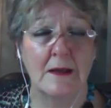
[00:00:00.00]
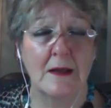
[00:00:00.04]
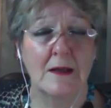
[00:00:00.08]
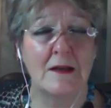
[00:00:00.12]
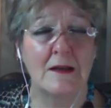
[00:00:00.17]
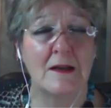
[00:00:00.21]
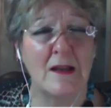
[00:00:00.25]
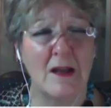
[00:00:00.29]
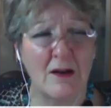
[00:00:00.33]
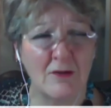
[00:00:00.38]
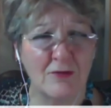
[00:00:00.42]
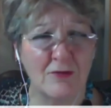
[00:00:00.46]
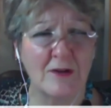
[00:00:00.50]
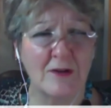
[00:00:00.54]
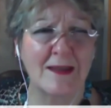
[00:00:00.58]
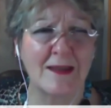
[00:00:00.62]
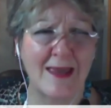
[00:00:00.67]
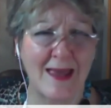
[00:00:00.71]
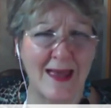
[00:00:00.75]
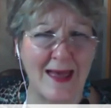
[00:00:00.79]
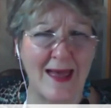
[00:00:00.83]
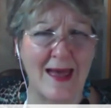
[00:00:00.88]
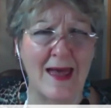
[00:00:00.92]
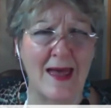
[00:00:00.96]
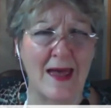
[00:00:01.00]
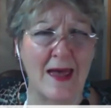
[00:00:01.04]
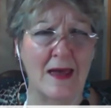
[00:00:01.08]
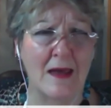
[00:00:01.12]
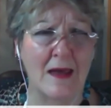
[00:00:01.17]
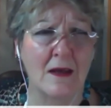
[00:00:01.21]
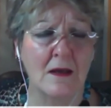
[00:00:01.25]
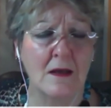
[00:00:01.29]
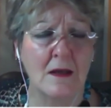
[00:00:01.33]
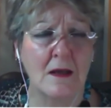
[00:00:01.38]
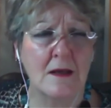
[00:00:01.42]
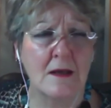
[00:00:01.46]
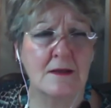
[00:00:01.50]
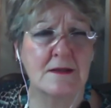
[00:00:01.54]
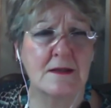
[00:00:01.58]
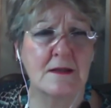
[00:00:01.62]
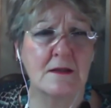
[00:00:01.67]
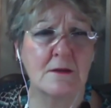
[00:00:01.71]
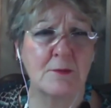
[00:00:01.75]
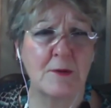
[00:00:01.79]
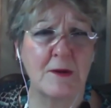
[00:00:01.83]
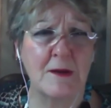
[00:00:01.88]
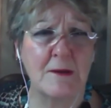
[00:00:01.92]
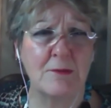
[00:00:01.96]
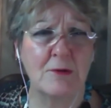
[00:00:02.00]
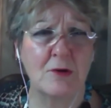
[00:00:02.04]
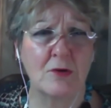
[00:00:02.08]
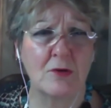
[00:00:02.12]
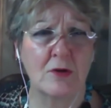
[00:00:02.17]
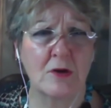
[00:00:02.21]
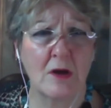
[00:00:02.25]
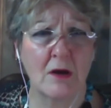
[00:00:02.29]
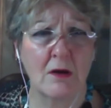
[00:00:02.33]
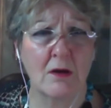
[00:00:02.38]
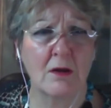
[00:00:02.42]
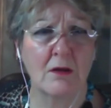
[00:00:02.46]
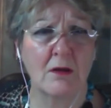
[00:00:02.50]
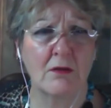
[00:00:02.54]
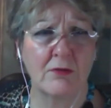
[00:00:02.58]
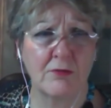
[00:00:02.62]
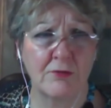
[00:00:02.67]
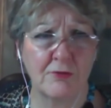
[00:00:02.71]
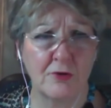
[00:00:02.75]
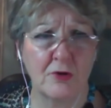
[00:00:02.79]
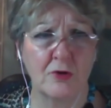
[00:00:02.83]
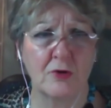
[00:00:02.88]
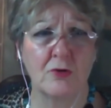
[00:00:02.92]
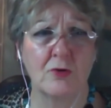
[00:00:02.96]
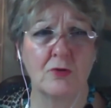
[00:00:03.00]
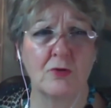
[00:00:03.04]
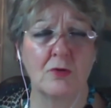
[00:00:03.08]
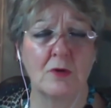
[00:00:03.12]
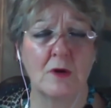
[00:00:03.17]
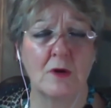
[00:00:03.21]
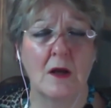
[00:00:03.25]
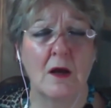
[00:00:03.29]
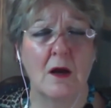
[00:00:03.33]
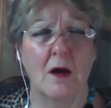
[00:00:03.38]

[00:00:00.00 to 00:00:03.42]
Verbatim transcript: love and care to the people who are going through